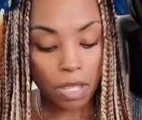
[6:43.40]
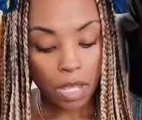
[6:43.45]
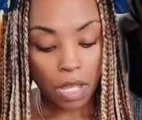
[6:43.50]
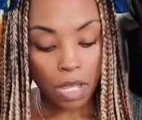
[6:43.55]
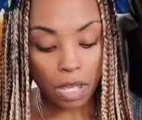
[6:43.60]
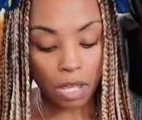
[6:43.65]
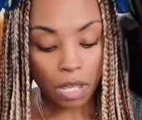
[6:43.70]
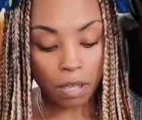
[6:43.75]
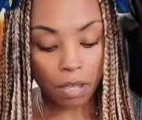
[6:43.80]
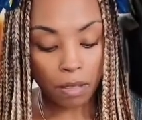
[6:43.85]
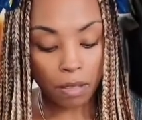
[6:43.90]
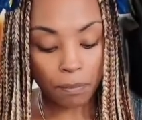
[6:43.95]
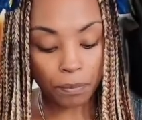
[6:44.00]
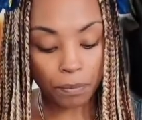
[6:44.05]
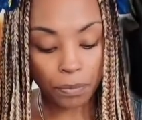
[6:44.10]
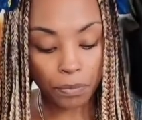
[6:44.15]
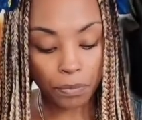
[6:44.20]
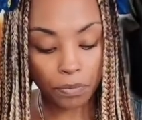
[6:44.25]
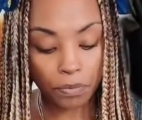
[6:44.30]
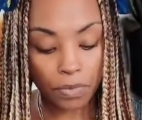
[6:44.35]

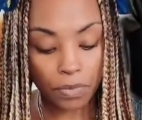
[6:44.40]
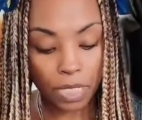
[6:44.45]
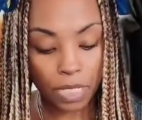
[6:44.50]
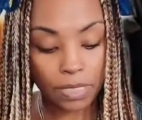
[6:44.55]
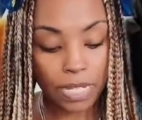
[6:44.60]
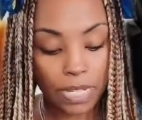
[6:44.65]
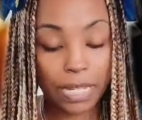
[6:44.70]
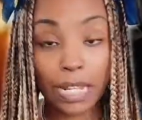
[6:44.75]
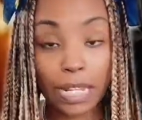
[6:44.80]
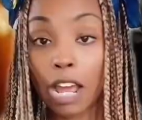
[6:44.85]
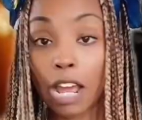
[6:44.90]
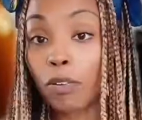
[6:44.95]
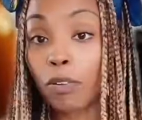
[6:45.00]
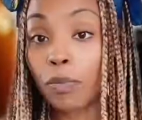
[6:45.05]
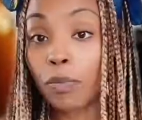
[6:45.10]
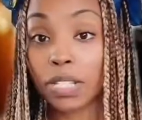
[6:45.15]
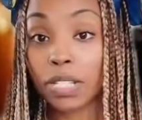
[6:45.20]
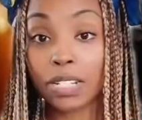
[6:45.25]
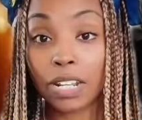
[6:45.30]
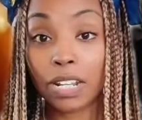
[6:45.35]
that. Take it
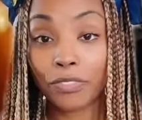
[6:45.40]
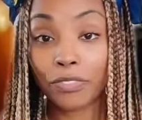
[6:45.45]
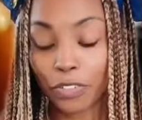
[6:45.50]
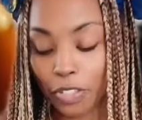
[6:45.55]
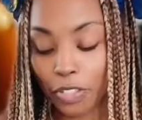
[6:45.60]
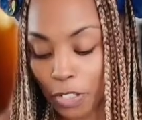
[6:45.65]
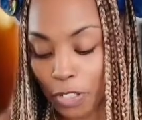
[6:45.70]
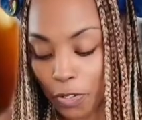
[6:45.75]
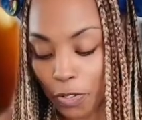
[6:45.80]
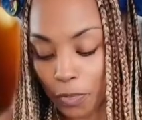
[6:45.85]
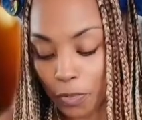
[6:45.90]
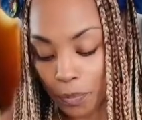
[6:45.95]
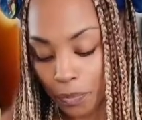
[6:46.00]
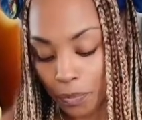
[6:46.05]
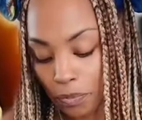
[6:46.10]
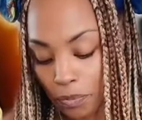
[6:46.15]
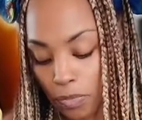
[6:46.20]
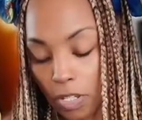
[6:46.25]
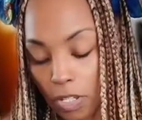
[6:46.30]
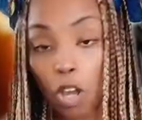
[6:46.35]
how it resonates for
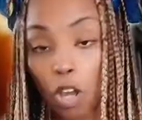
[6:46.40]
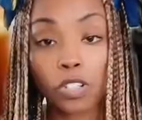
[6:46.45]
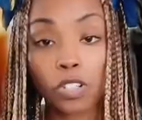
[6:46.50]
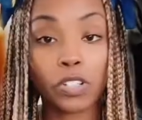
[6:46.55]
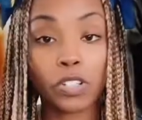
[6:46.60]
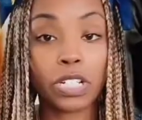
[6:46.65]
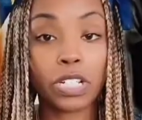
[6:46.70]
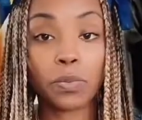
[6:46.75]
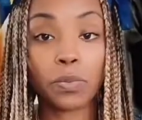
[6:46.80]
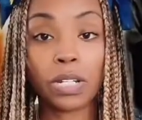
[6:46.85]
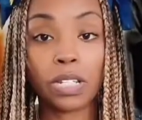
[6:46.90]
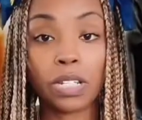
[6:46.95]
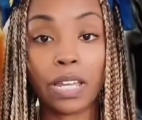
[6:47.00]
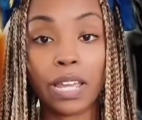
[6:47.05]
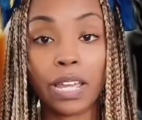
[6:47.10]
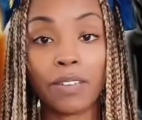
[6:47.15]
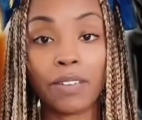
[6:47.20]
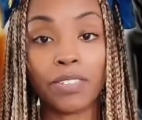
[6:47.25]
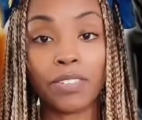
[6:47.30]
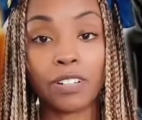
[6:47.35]
you. Also, just want to
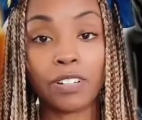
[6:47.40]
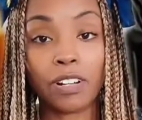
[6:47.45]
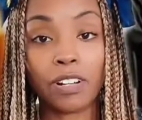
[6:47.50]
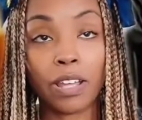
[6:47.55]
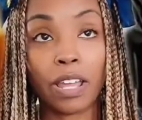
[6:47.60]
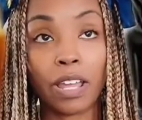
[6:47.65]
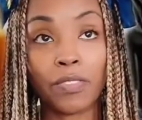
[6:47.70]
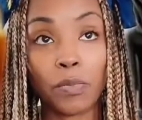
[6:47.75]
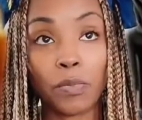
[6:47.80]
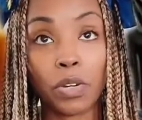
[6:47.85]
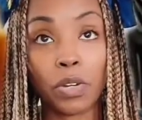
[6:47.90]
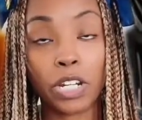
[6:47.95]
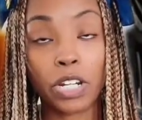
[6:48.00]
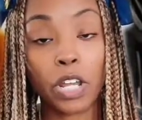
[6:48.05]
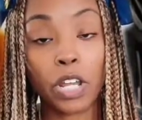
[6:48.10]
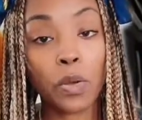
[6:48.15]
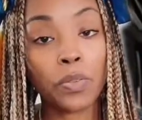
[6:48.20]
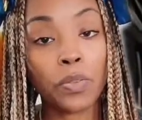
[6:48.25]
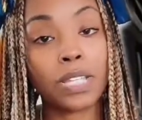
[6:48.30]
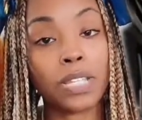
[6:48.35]
let everyone
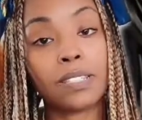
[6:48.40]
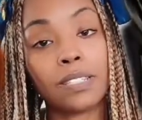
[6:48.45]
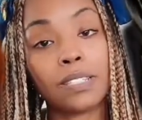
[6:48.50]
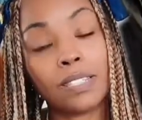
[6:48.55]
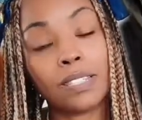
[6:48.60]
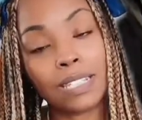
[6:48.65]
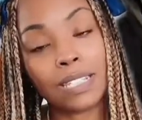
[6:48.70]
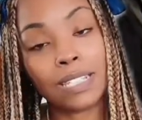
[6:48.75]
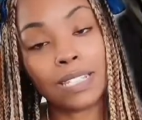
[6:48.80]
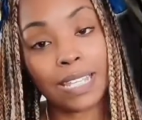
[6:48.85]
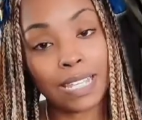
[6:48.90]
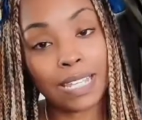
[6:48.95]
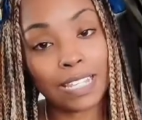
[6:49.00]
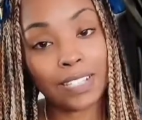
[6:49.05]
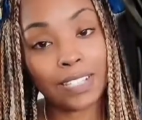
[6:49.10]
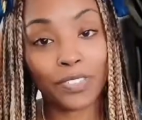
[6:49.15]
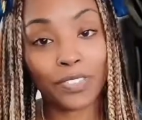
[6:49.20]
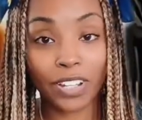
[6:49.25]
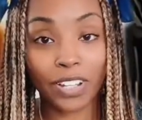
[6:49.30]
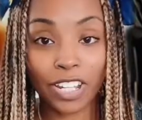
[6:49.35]
know that this
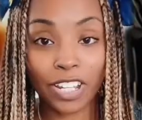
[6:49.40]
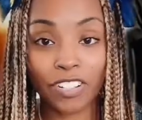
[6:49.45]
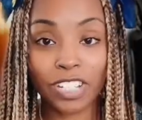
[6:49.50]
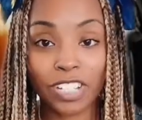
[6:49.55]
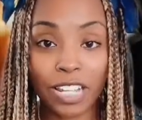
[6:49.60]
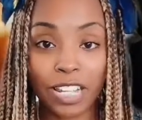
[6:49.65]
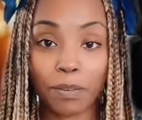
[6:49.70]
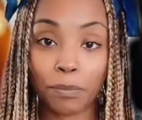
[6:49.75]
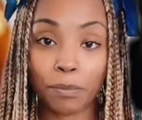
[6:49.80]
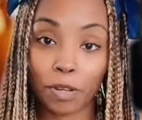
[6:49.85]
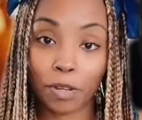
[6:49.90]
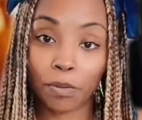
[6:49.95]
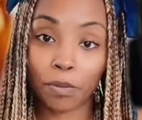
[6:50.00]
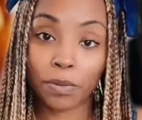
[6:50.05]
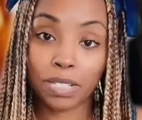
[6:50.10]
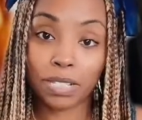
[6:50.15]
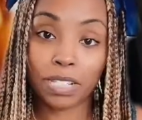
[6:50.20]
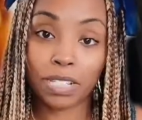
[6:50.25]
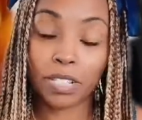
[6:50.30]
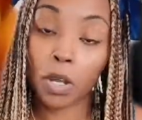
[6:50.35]
is for entertainment
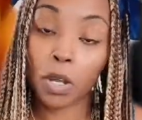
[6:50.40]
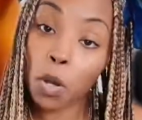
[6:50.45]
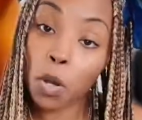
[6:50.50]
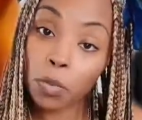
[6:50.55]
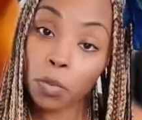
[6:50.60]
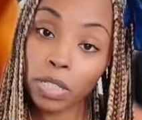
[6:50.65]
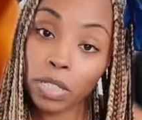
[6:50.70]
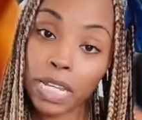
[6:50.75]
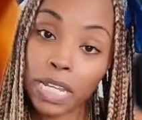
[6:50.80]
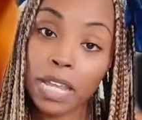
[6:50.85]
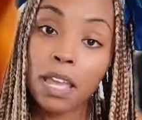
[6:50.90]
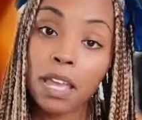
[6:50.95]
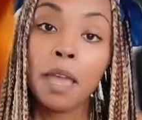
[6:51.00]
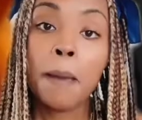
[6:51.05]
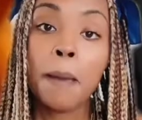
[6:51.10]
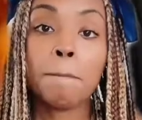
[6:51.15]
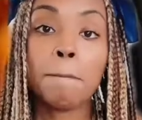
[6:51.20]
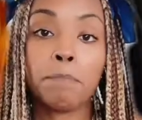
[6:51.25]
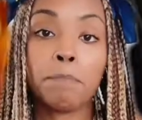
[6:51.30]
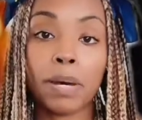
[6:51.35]
purposes only.
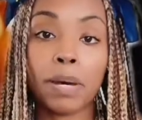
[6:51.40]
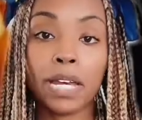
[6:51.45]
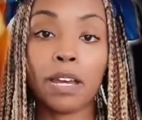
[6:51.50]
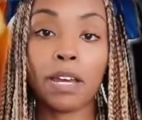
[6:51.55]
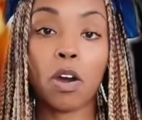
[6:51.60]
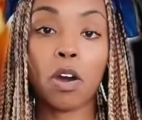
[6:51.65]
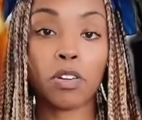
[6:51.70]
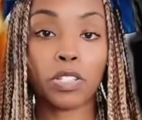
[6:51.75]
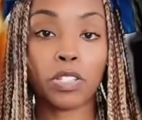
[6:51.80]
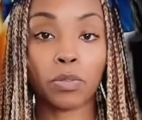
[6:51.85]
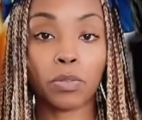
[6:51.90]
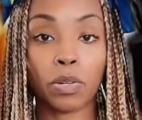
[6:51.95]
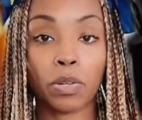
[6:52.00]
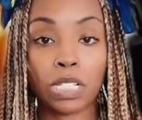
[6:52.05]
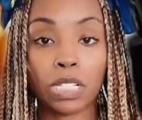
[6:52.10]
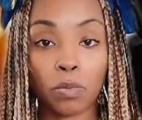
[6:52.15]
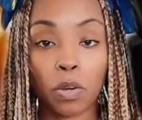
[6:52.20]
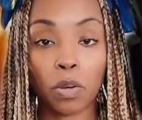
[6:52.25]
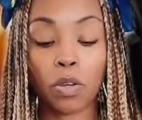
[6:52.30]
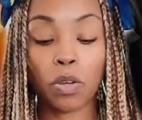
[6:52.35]
But also
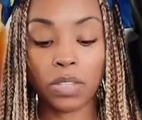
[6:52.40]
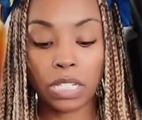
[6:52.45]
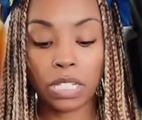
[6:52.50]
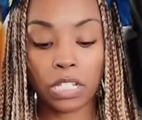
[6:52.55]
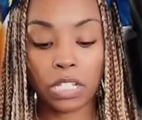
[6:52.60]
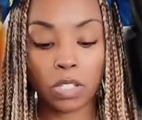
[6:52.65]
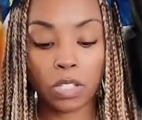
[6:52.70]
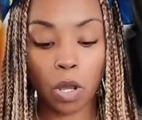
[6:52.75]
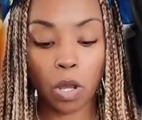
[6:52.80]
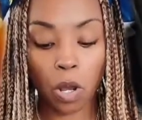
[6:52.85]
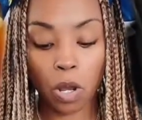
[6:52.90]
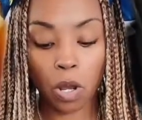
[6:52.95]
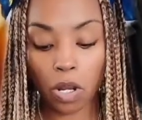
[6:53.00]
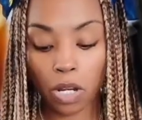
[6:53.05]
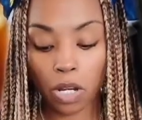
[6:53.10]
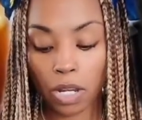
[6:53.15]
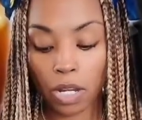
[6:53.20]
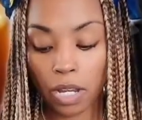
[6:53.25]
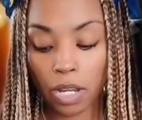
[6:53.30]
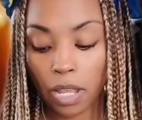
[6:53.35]
as well, these
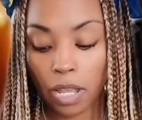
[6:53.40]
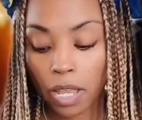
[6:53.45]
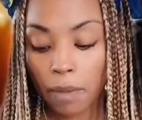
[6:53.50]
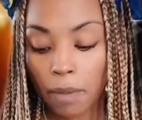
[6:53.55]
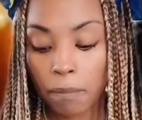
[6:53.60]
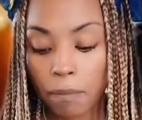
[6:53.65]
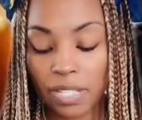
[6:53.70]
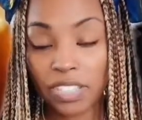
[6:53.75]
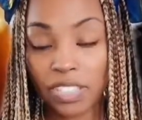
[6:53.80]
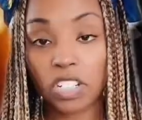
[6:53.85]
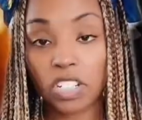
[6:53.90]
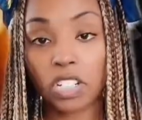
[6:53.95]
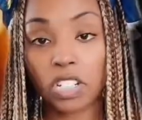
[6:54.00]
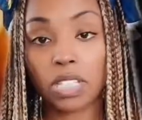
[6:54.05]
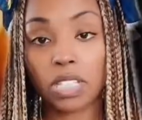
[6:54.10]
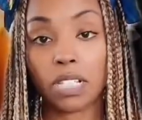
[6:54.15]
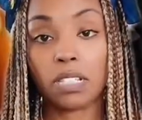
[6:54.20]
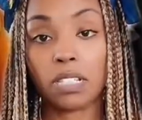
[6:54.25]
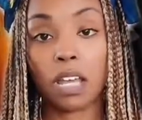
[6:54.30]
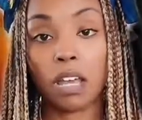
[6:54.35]
are
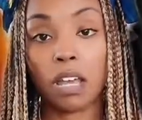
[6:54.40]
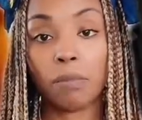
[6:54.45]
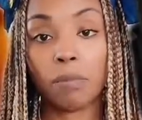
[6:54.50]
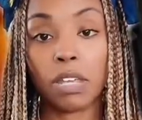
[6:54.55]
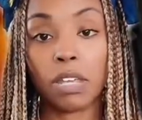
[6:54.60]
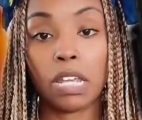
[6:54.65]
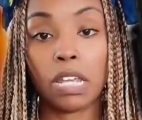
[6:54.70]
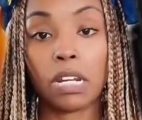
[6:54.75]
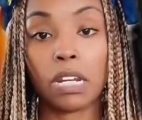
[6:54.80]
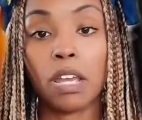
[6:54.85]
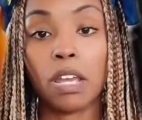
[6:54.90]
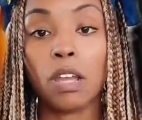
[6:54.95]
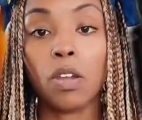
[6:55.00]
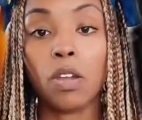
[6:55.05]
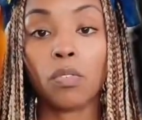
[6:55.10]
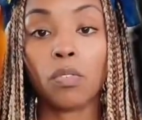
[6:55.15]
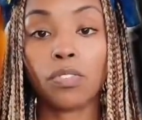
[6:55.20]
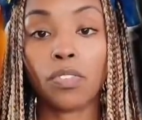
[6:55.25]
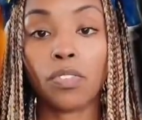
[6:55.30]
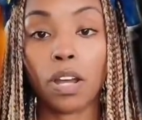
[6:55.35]
messages that's
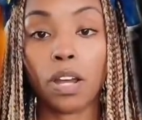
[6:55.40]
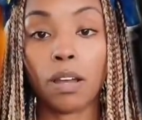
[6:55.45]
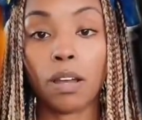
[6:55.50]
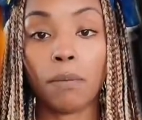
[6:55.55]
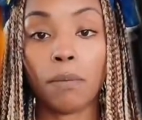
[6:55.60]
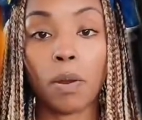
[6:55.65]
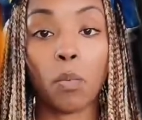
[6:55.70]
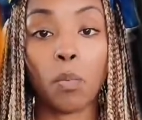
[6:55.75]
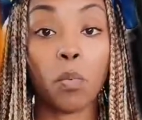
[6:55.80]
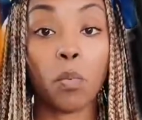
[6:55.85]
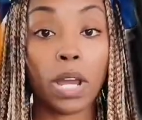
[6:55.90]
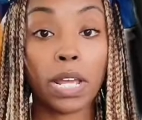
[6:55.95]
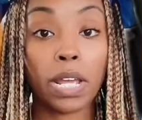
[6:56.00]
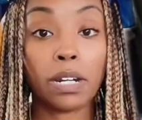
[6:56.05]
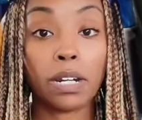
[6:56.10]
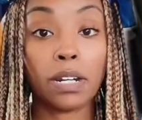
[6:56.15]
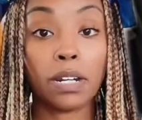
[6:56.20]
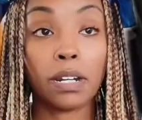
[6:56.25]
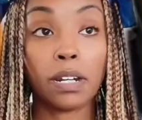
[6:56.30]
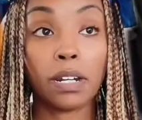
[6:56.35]
coming from
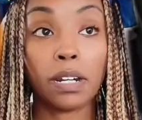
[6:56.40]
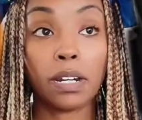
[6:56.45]
what